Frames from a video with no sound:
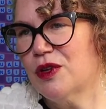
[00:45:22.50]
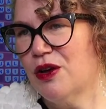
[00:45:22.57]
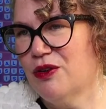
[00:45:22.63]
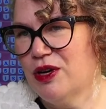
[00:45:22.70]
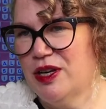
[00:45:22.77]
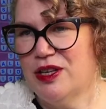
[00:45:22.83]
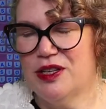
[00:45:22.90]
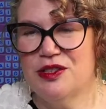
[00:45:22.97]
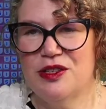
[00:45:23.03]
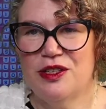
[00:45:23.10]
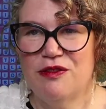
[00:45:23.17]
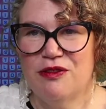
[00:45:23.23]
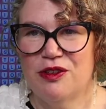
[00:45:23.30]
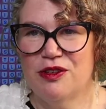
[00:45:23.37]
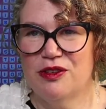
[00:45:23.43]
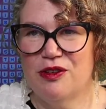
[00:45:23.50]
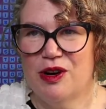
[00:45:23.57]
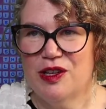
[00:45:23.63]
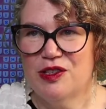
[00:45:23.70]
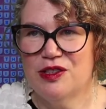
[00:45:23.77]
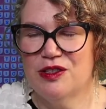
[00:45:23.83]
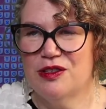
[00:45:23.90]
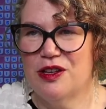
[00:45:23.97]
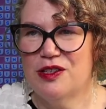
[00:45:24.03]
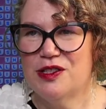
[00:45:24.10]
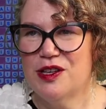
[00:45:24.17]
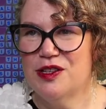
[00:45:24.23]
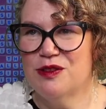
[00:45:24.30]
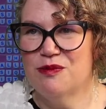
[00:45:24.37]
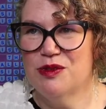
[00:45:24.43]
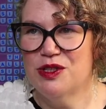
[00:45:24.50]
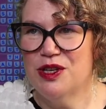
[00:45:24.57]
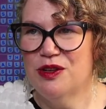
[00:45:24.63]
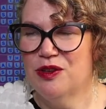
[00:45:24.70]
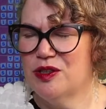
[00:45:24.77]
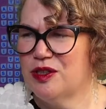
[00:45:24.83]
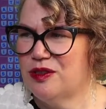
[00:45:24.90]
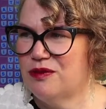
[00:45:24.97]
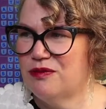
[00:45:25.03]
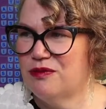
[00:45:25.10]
Okay, that's a different crash. Huskisson was killed in